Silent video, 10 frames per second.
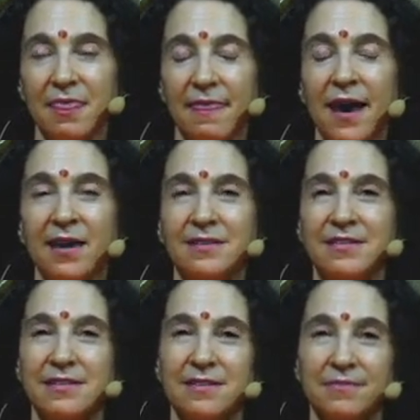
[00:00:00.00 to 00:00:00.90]
that
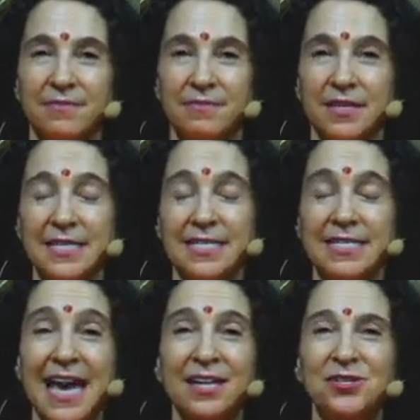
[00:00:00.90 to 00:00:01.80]
is a
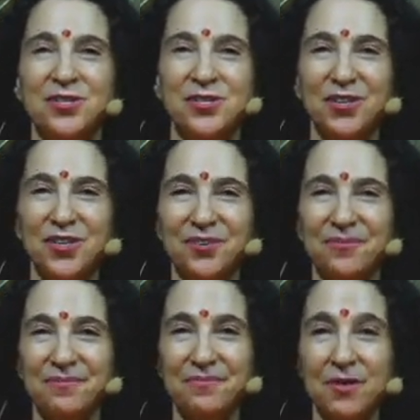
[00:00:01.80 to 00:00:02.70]
dancer,
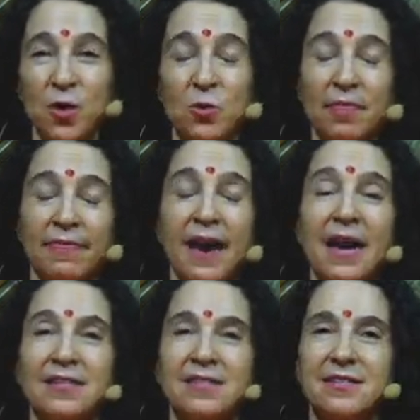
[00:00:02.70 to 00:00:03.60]
or
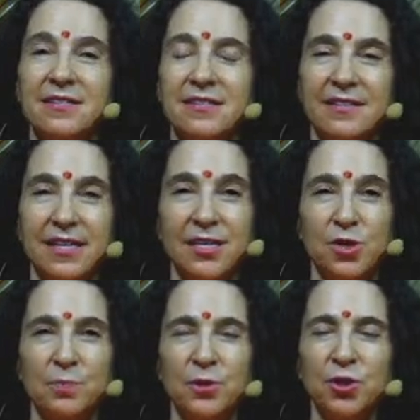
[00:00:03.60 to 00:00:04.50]
that is
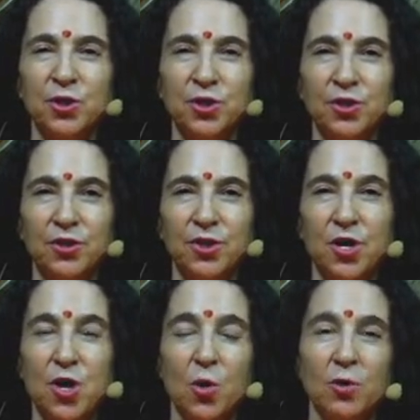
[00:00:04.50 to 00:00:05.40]
a bird,
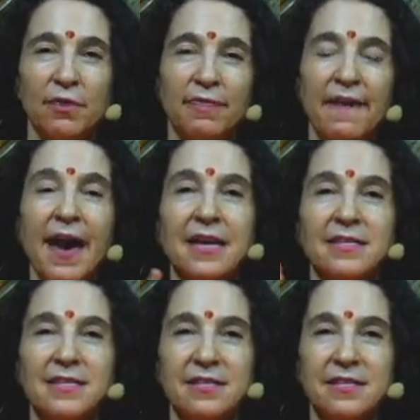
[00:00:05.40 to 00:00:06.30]
or that